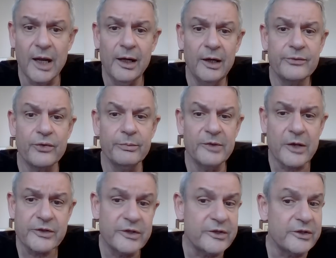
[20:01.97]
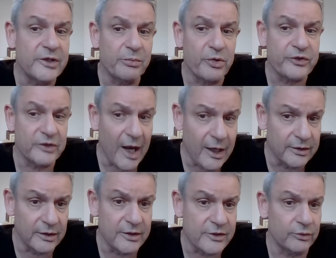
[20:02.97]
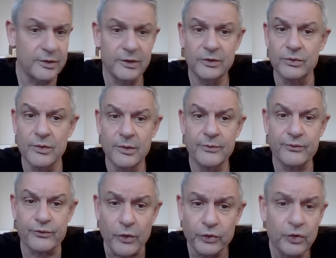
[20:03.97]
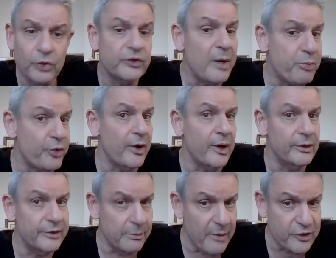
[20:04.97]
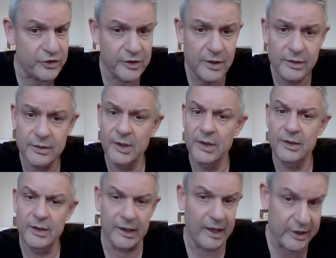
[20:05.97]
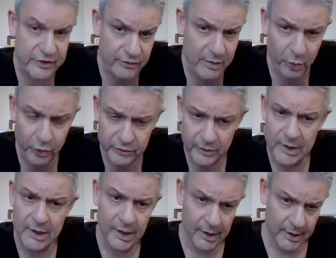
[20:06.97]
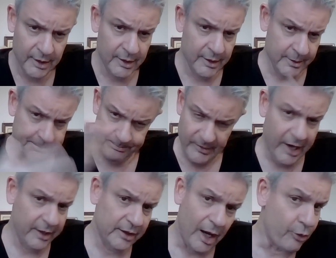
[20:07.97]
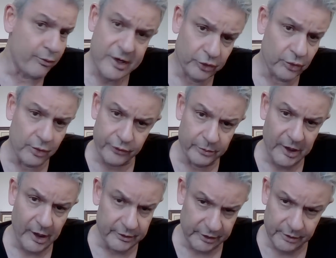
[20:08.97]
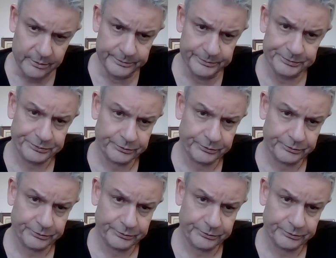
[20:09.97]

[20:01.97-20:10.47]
titled From Narcissistic Personality Disorder to Frontotemporal Dementia, a Case Report. And I'll read to you from the article.